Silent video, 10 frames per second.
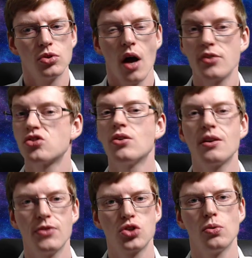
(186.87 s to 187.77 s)
Stunning
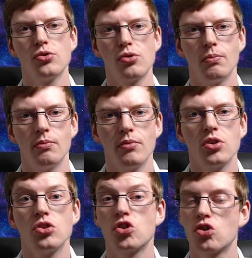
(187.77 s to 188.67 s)
visuals,
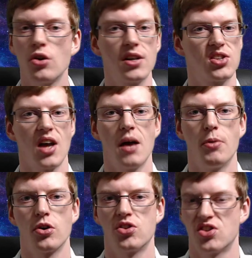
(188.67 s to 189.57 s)
stunning
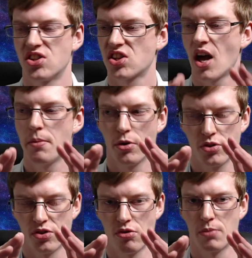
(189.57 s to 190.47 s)
skyboxes. The
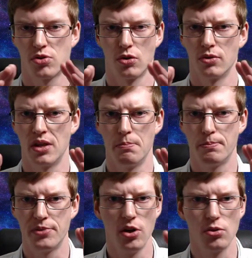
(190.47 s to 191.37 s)
skyboxes are absolutely
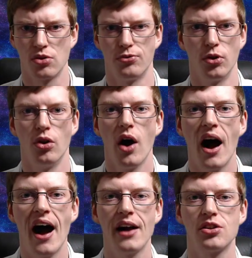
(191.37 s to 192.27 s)
beautiful.
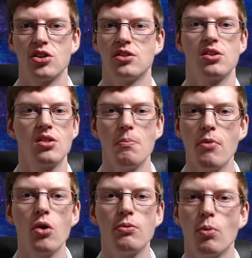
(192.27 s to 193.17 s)

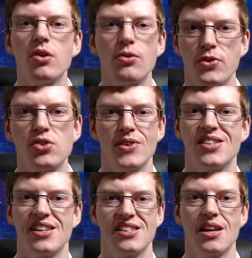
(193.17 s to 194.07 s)
One of the first things
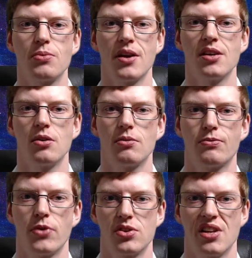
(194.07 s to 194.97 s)
I said when I
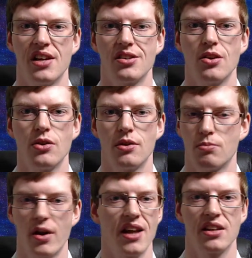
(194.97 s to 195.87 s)
landed on
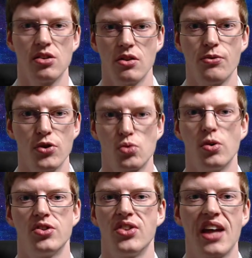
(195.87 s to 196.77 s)
the first
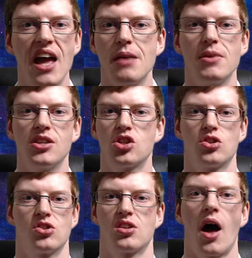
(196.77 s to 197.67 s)
world in the game is
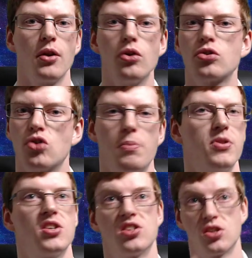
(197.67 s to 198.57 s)
just I looked up and
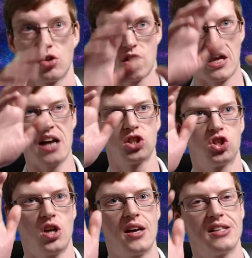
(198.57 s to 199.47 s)
there's this gas
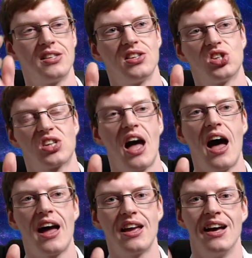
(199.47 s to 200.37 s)
giant in the sky